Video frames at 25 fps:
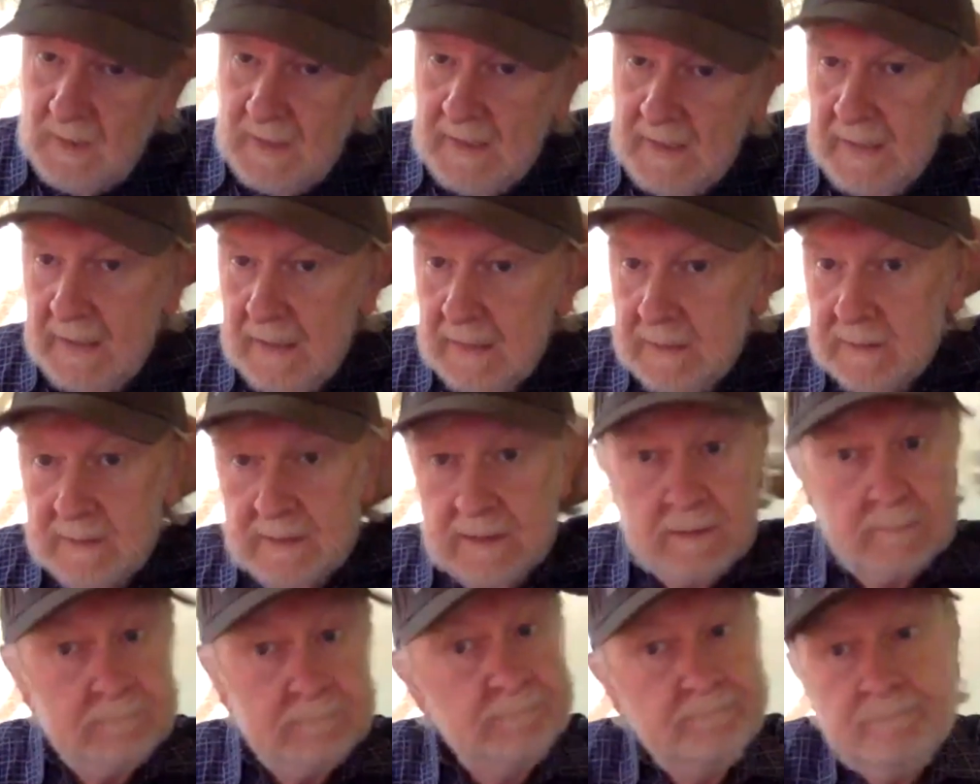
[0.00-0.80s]
And
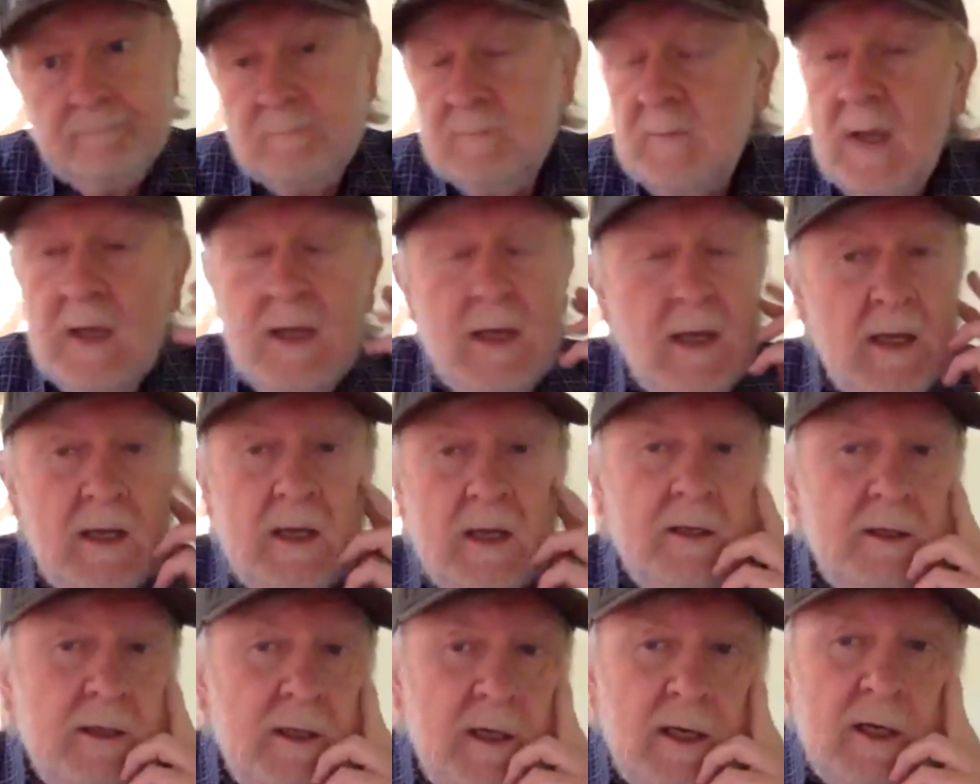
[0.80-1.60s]
um,
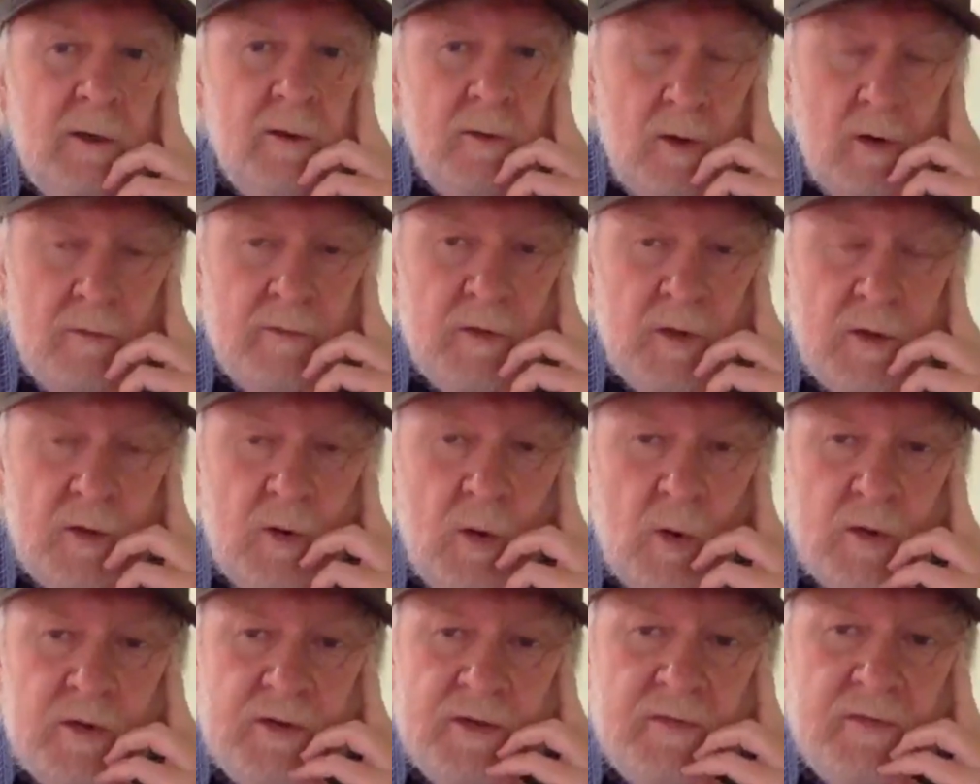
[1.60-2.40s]
you know, over the
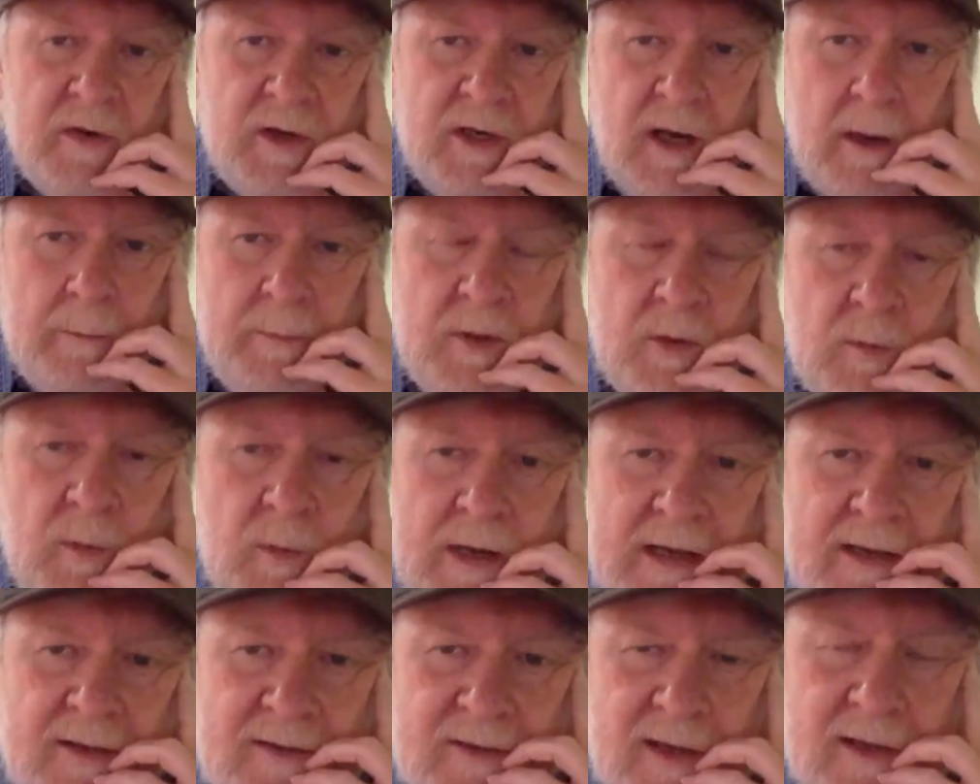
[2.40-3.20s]
course of a couple of
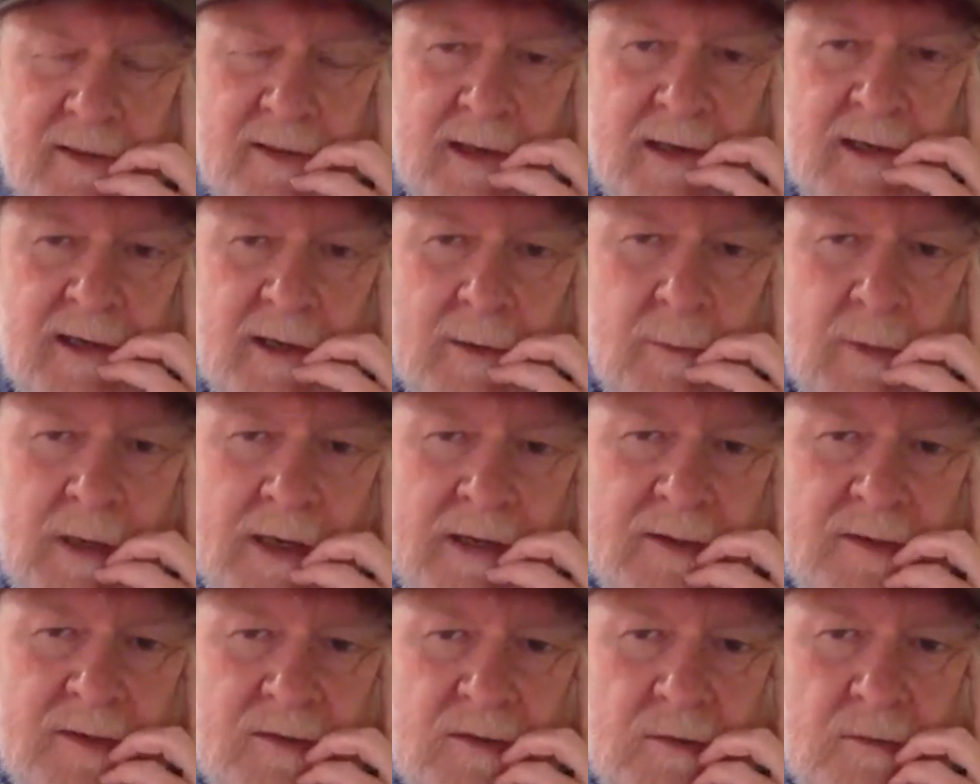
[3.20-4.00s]
weeks, I think it
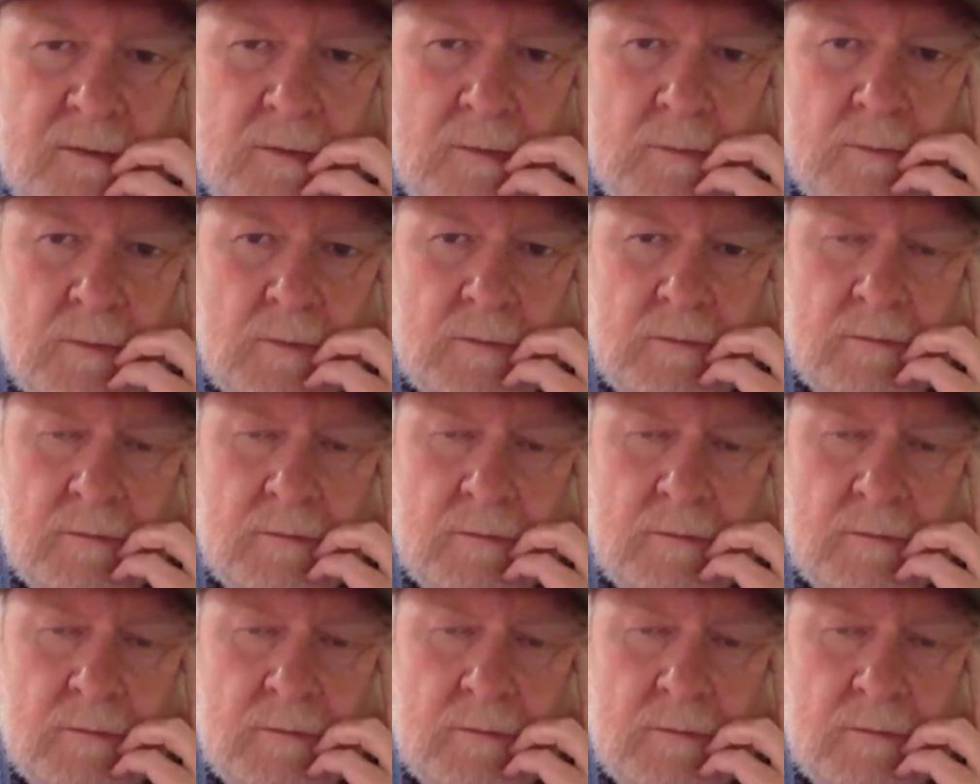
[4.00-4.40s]
was,